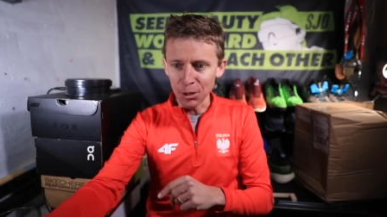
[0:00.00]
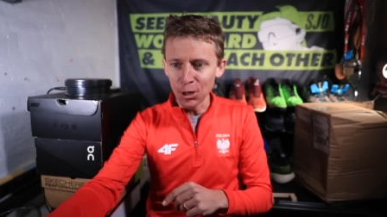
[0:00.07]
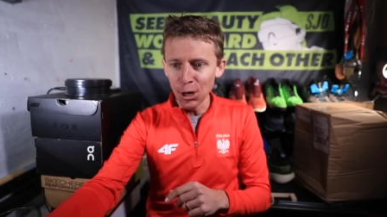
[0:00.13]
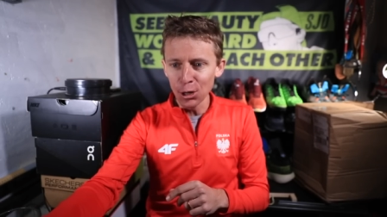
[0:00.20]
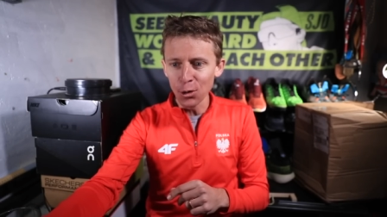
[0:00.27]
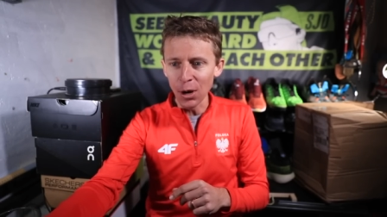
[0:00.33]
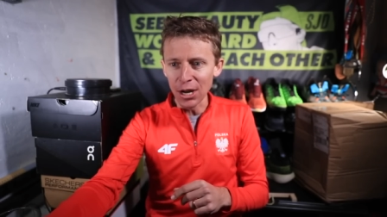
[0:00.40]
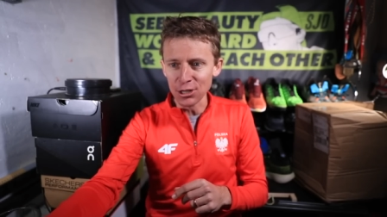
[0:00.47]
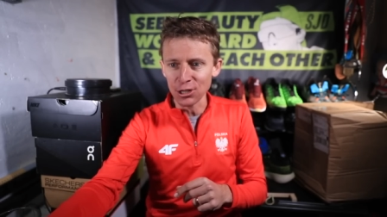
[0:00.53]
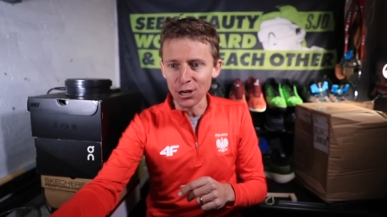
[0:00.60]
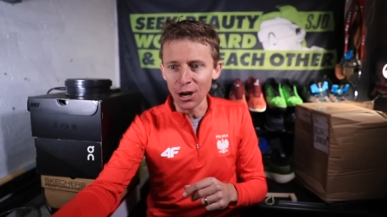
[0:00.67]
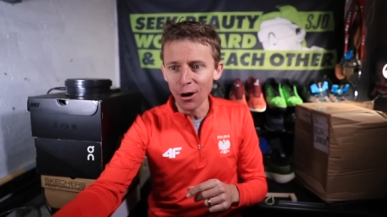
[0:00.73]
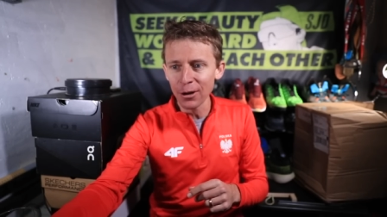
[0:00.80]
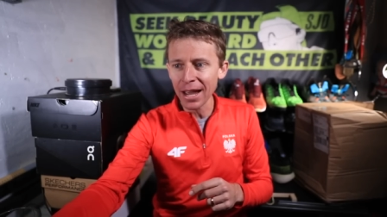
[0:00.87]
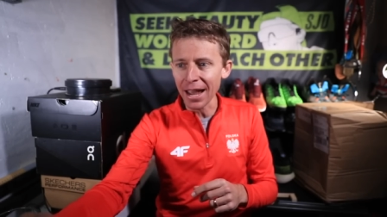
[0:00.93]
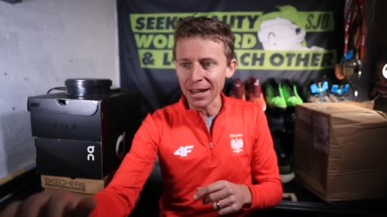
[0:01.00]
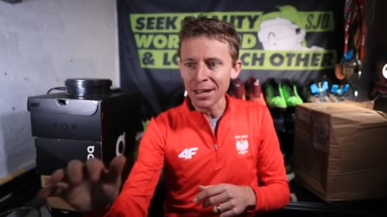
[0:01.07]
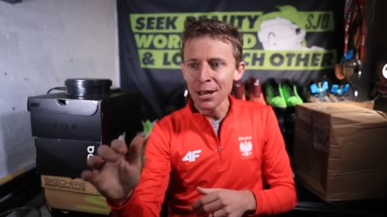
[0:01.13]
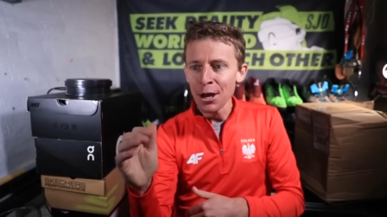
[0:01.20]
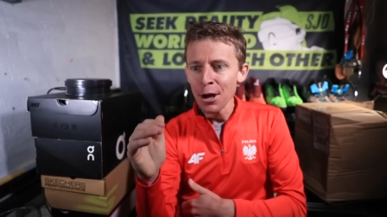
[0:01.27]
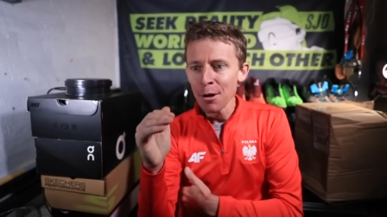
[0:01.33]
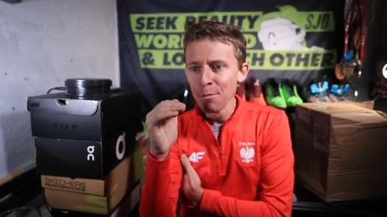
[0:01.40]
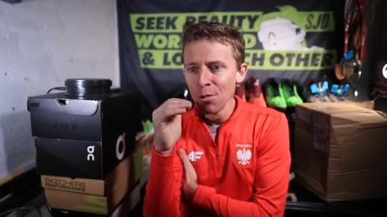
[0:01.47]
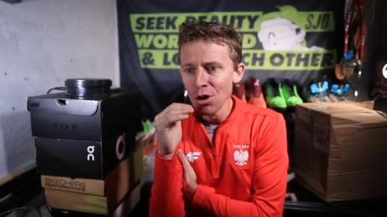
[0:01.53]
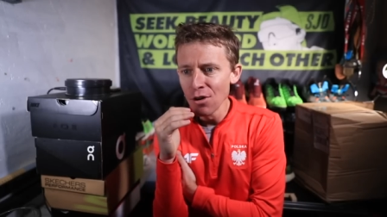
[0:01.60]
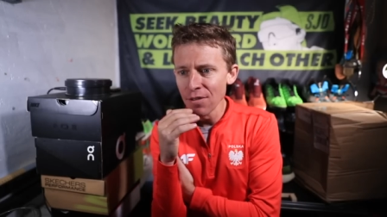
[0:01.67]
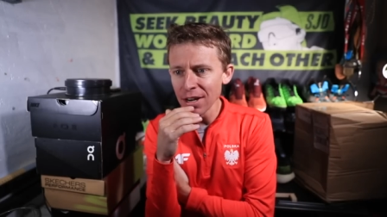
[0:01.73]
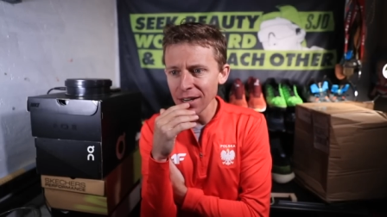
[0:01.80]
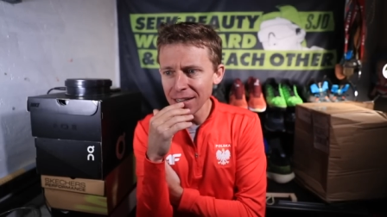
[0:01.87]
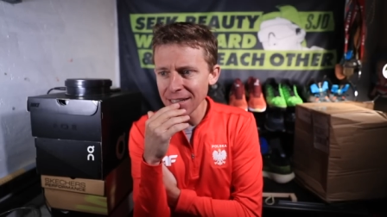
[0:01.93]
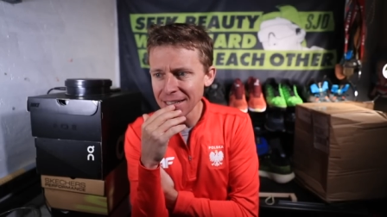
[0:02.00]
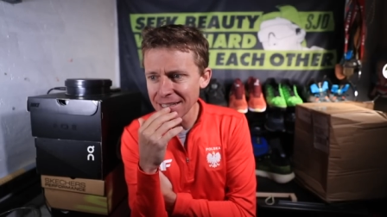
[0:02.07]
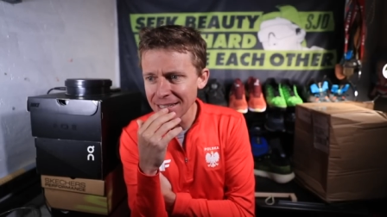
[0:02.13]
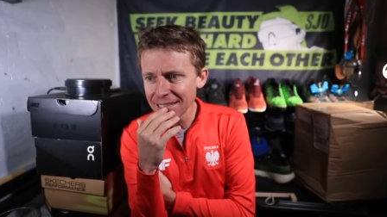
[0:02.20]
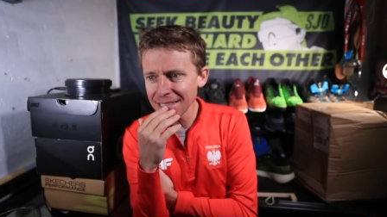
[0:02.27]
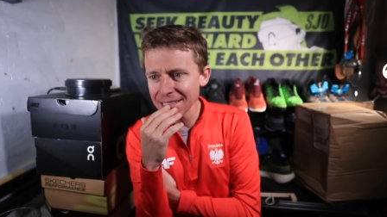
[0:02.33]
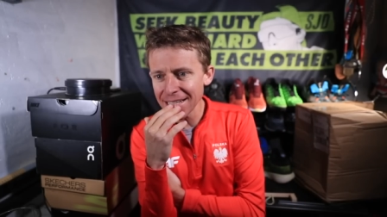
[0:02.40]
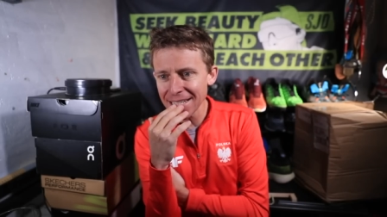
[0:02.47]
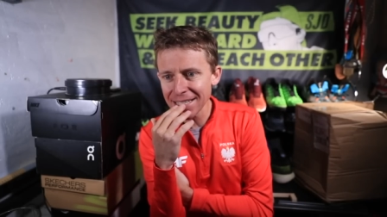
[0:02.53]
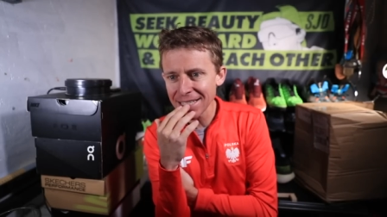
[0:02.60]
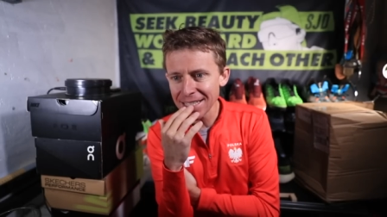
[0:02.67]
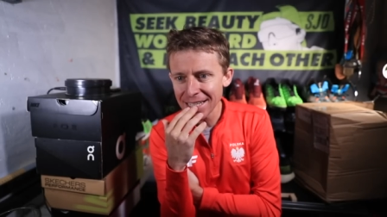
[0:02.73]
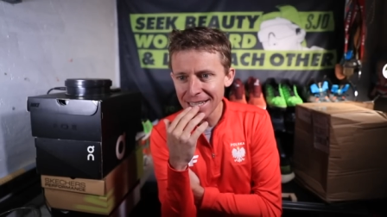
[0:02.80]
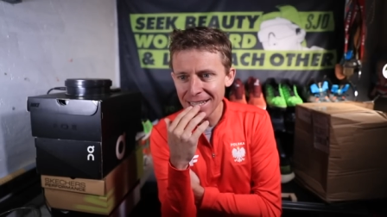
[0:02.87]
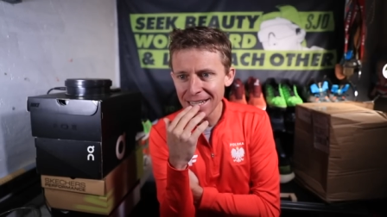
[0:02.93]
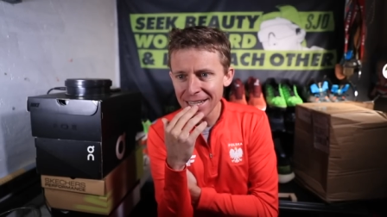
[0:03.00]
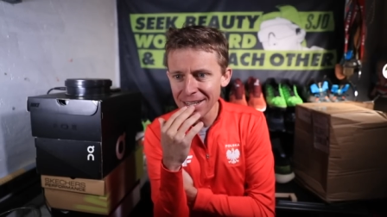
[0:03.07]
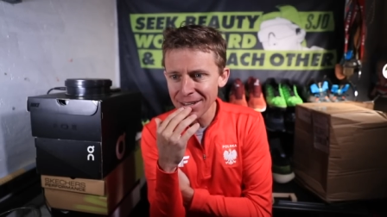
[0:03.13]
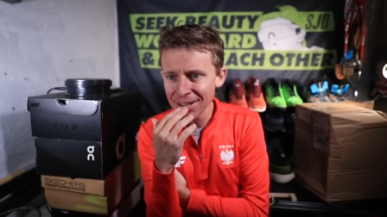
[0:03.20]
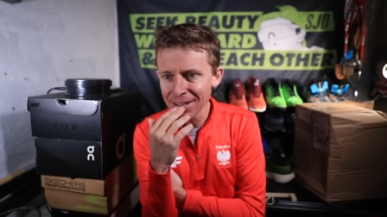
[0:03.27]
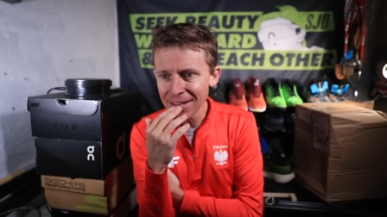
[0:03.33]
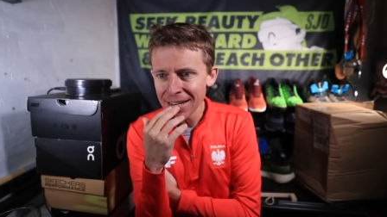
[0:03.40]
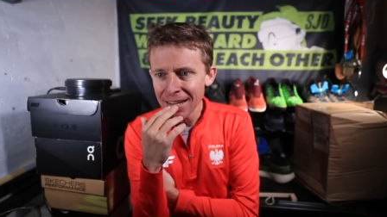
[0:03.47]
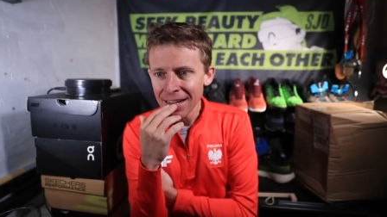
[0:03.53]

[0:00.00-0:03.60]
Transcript: Good question. Okay, moving on. Let's see here.